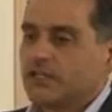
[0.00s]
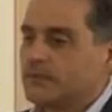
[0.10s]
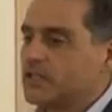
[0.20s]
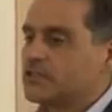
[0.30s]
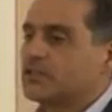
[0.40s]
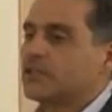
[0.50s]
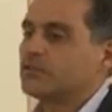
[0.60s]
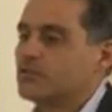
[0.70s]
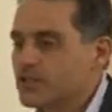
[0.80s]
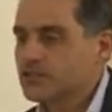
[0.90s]
Imagine that the
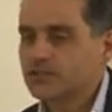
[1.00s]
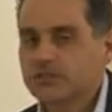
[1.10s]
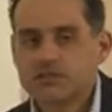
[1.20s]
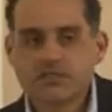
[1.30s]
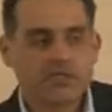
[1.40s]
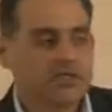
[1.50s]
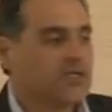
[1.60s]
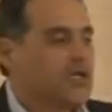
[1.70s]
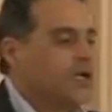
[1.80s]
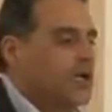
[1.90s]
question is, uh,
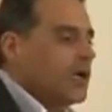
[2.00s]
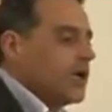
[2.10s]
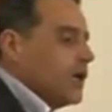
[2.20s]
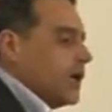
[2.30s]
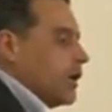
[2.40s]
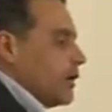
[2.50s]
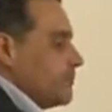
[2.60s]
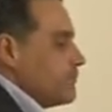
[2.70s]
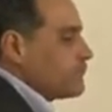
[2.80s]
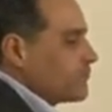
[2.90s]

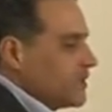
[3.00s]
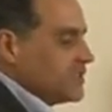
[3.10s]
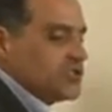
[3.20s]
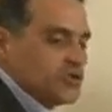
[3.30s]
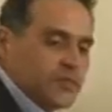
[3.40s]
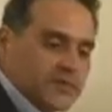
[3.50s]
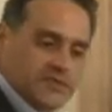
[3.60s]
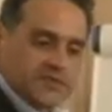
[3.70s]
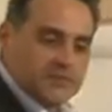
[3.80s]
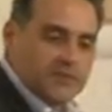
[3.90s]
um, did you
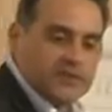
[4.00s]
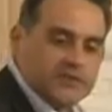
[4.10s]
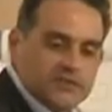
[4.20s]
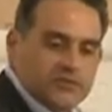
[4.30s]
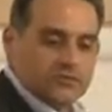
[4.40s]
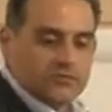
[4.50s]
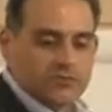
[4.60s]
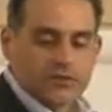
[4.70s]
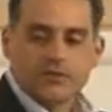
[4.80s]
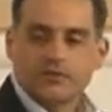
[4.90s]
participate, did you
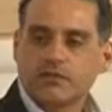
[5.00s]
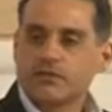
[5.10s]
work on